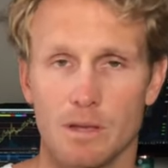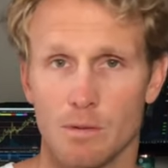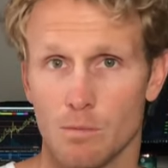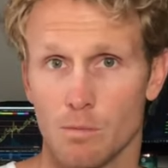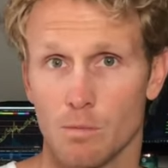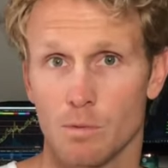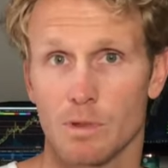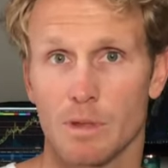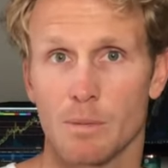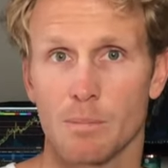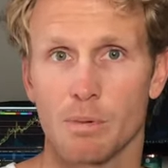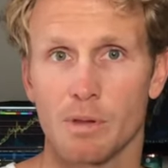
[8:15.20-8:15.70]

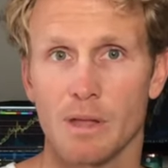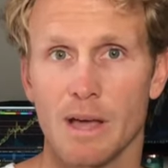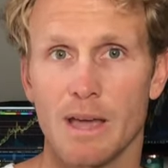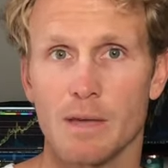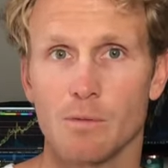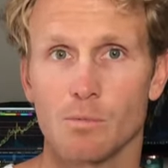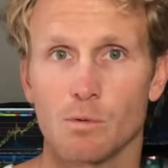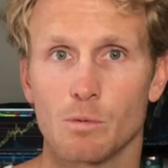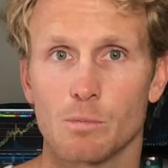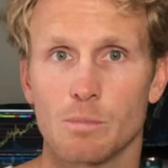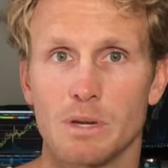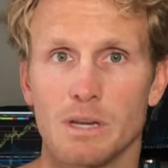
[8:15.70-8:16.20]
well, the
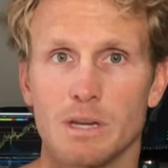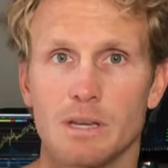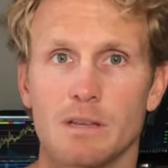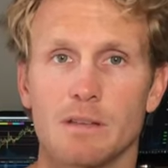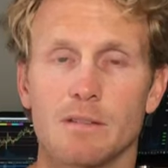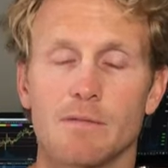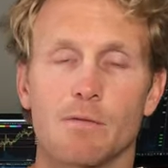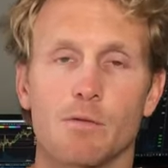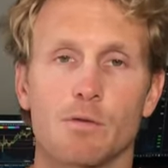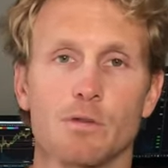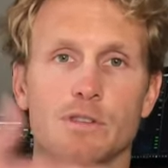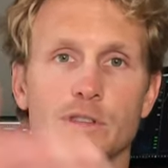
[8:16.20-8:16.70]
plan will
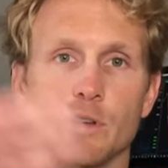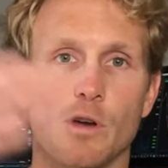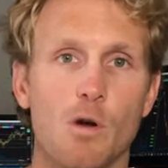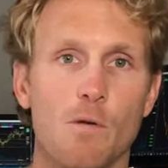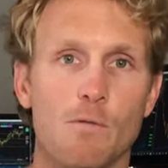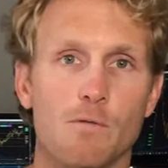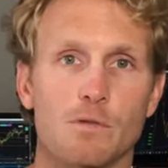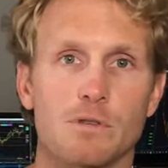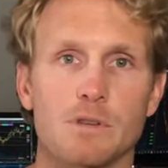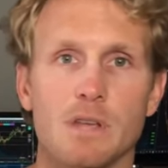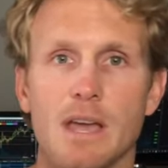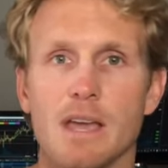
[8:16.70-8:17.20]
be for it to
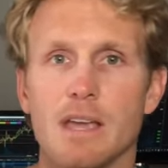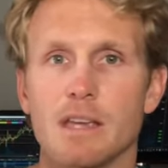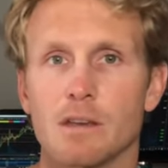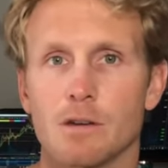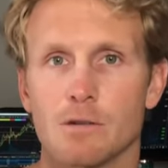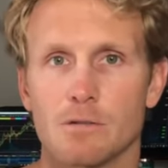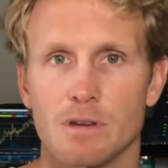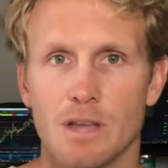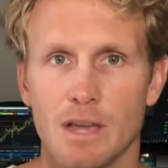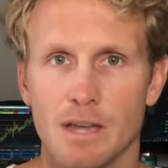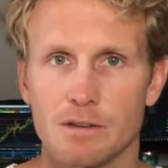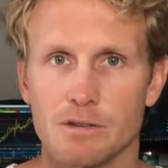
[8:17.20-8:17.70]
overtake
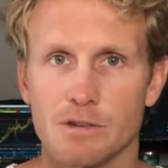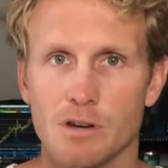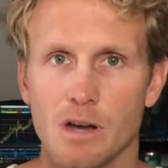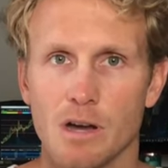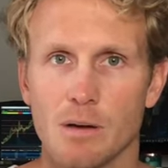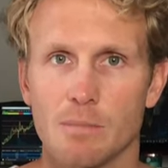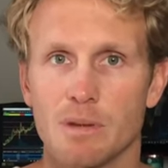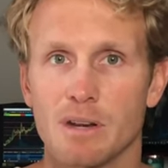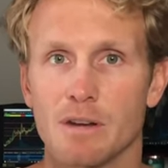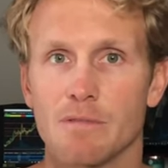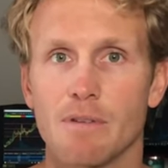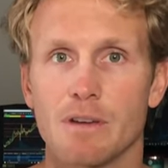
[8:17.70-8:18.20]
your day
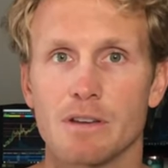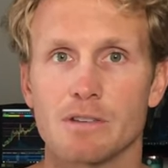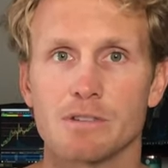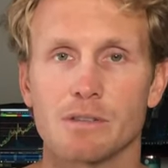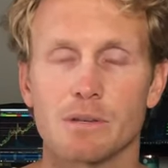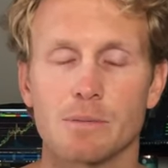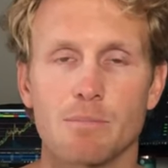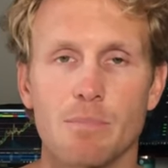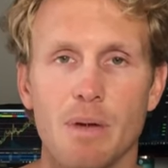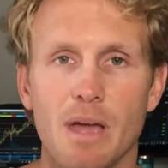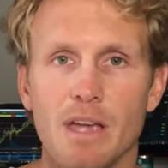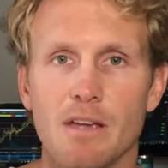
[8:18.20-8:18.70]
job and
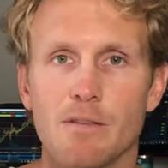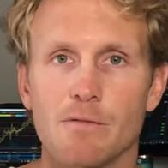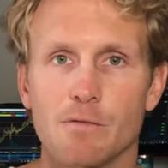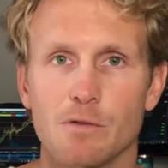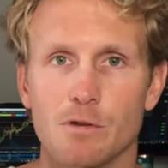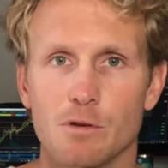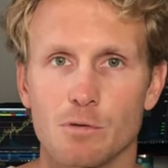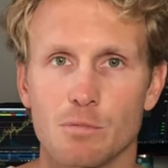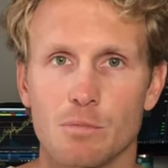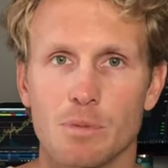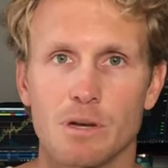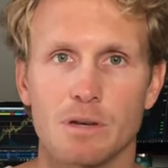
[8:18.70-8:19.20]
eventually pay
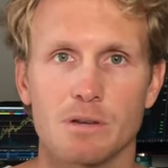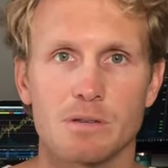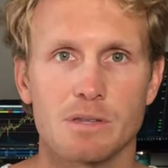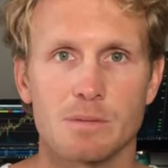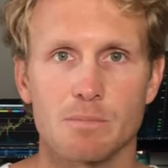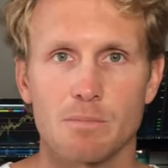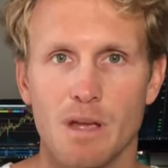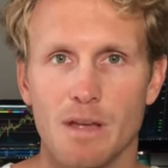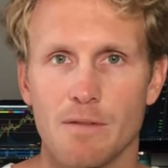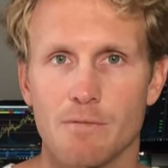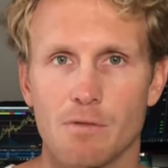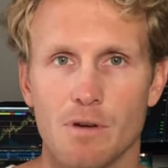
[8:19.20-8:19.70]
for your bills
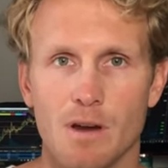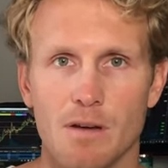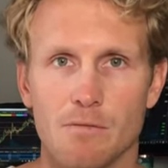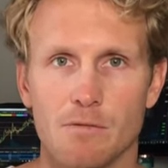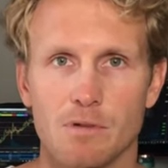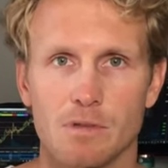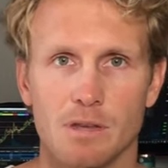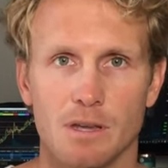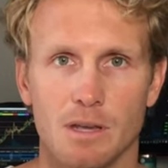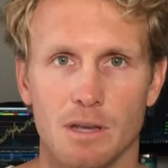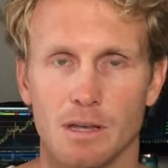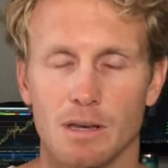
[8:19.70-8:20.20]
and pay for
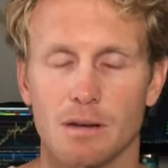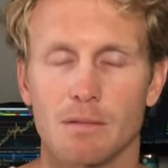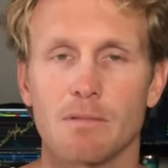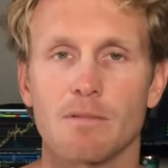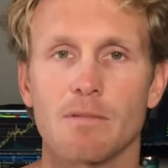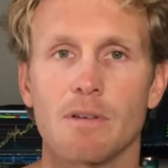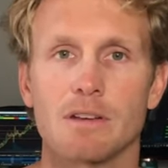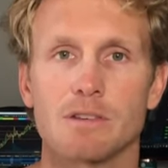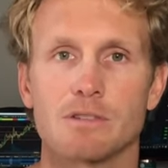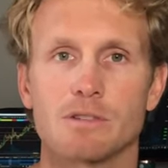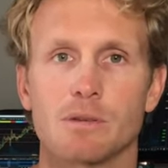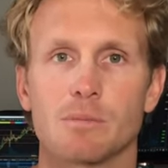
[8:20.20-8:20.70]
everything and
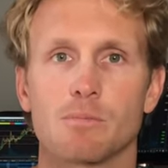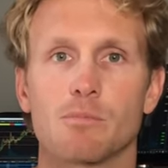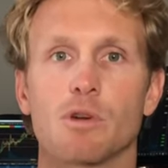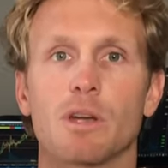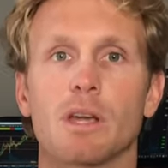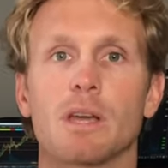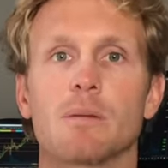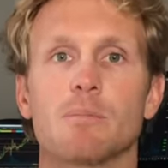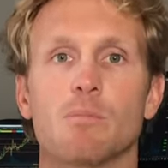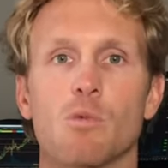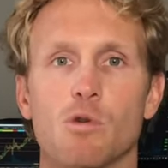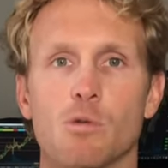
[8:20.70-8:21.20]
eventually
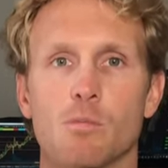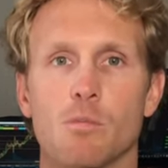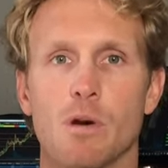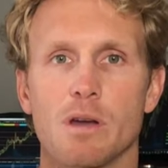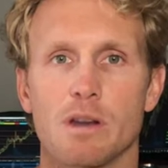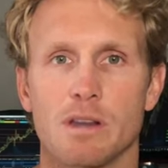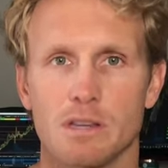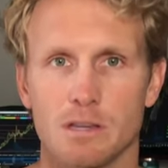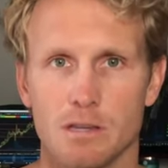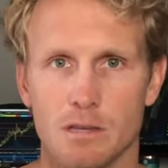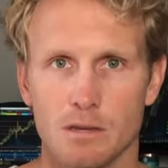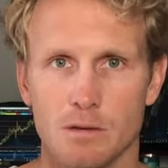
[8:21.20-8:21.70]
bring in more
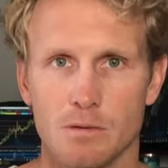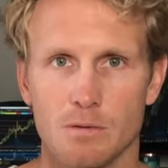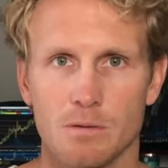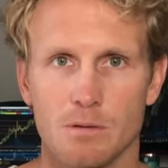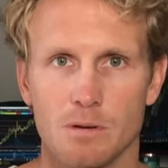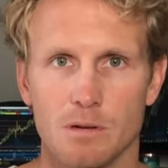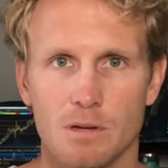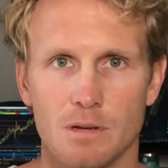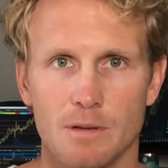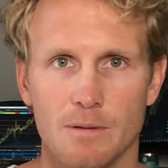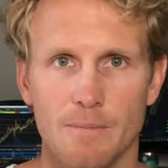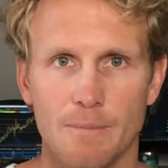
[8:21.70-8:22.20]
money to you.
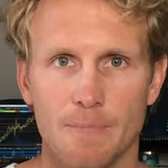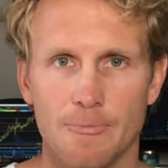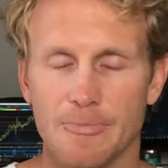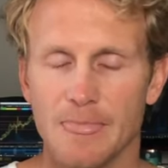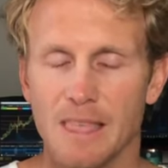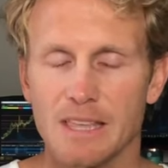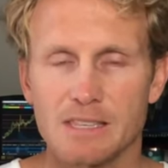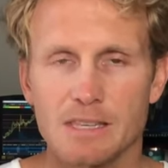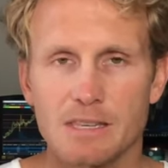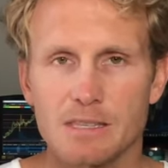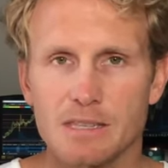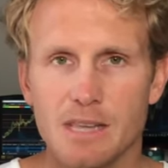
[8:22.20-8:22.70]

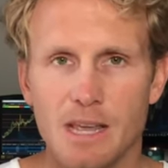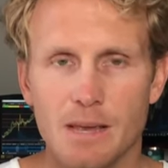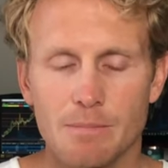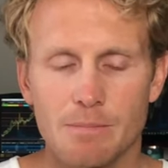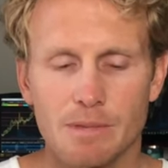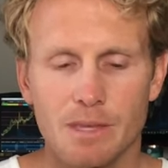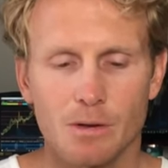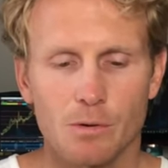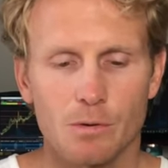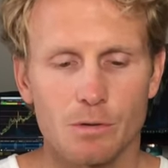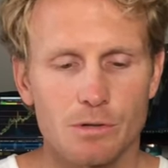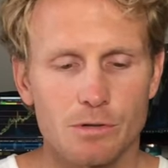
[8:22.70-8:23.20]
That's the
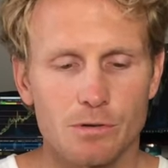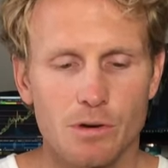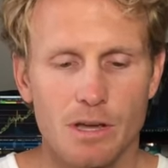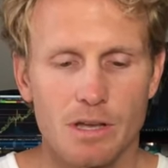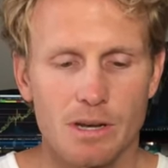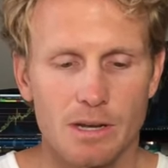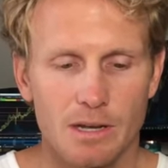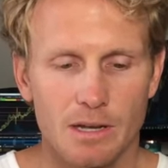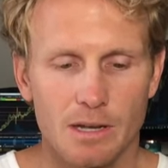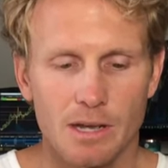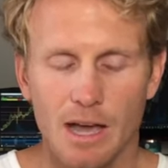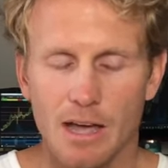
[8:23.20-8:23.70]
same thing with
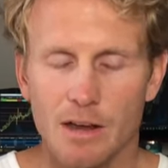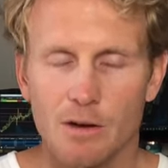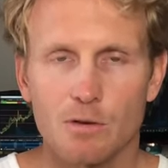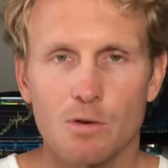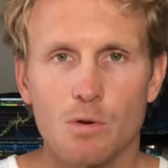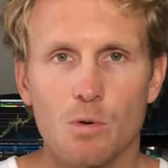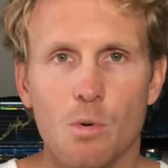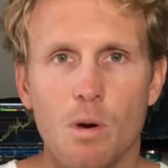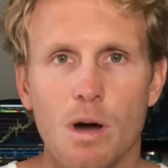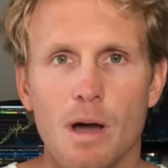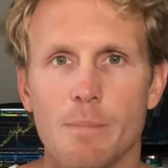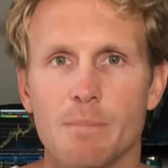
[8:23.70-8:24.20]
trading. I don't
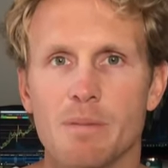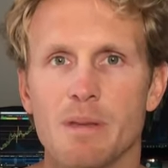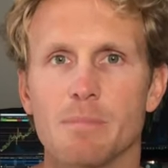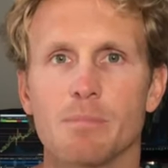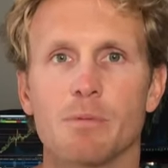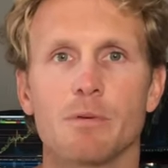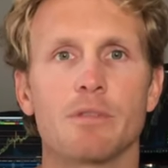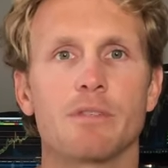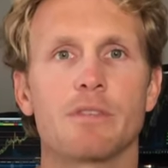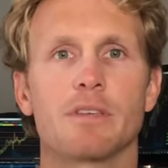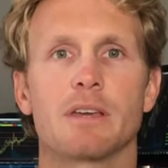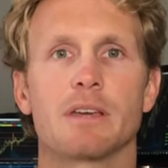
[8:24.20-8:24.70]
know why
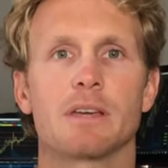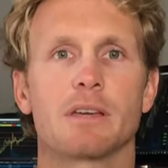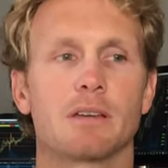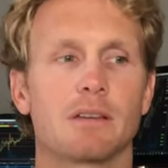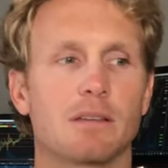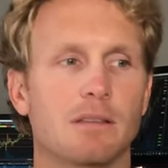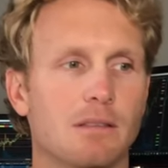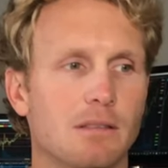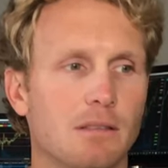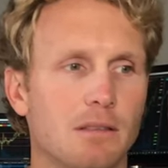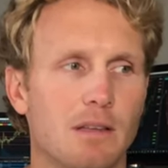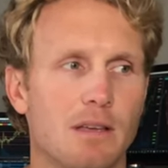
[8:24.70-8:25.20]
people think,